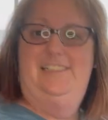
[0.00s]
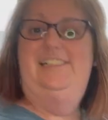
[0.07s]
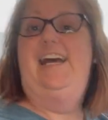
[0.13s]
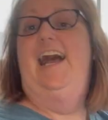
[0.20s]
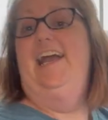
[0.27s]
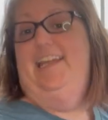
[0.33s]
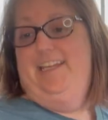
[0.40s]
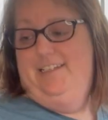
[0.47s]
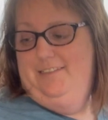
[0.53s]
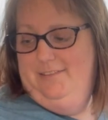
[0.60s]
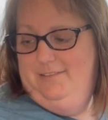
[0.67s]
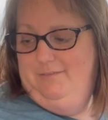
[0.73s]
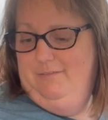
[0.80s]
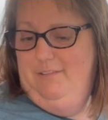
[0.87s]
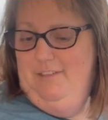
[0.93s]
Hi.
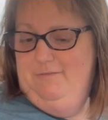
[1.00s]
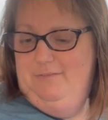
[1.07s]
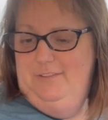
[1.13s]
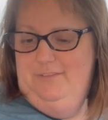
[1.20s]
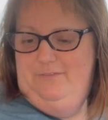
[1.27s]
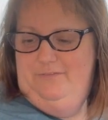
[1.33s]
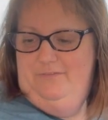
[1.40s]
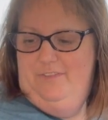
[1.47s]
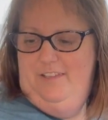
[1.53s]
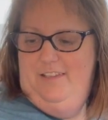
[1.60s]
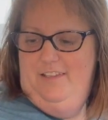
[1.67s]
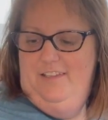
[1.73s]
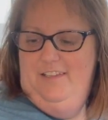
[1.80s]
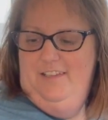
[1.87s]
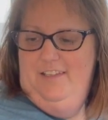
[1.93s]
Oh, oh.
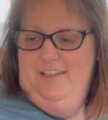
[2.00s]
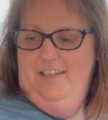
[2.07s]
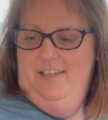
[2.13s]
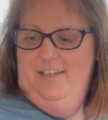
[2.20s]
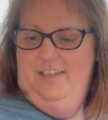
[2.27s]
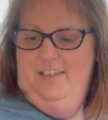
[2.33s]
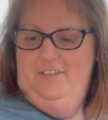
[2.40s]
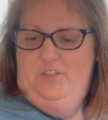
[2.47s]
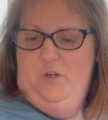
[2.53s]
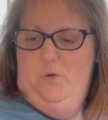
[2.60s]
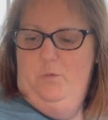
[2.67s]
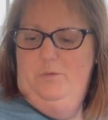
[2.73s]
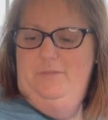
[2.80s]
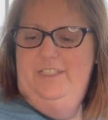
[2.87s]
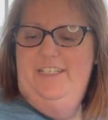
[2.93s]

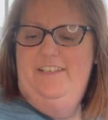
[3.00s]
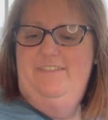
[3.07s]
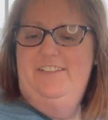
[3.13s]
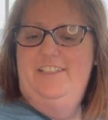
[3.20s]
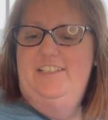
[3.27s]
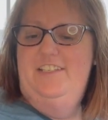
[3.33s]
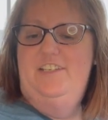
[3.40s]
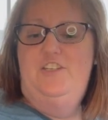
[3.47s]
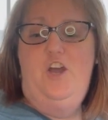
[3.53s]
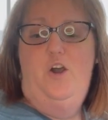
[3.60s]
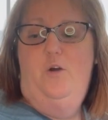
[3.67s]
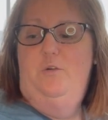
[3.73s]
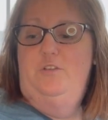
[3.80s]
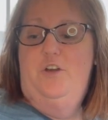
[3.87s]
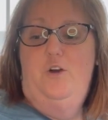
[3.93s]
Don't even,
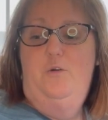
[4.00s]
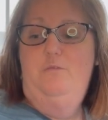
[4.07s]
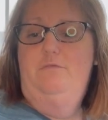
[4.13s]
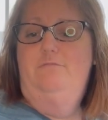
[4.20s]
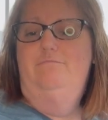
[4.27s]
no, don't.